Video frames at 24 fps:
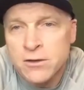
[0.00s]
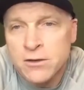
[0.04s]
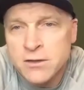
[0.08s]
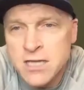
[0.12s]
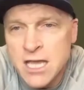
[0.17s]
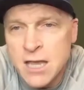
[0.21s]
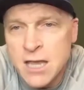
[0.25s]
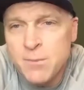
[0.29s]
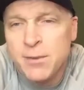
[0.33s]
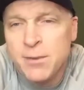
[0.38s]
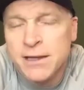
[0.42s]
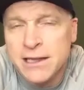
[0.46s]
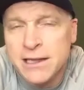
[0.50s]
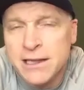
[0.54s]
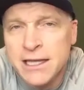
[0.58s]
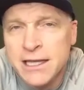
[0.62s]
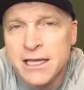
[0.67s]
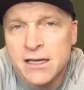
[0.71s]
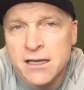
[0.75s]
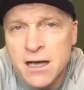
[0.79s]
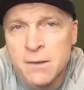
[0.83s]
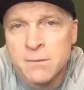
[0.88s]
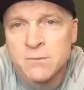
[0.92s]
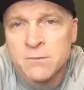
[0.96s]
Typically,
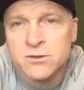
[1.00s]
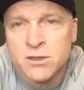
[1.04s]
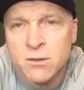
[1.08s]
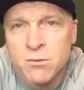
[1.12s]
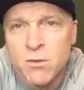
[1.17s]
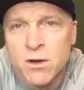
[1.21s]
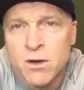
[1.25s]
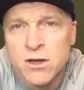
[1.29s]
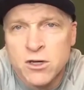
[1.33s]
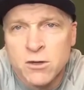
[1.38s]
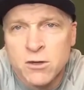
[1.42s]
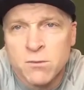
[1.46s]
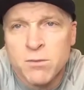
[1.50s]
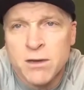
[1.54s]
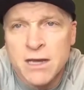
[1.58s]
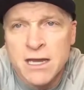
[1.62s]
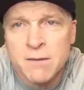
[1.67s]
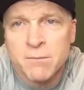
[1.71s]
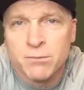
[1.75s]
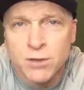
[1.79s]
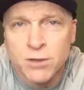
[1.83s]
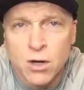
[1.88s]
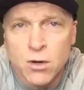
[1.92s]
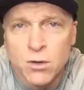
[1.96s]
it comes from when you're
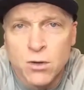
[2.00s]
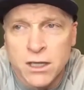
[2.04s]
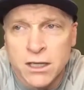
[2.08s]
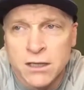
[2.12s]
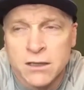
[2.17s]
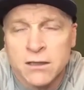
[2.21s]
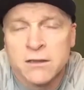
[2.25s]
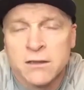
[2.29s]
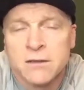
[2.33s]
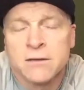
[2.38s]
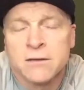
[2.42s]
being broken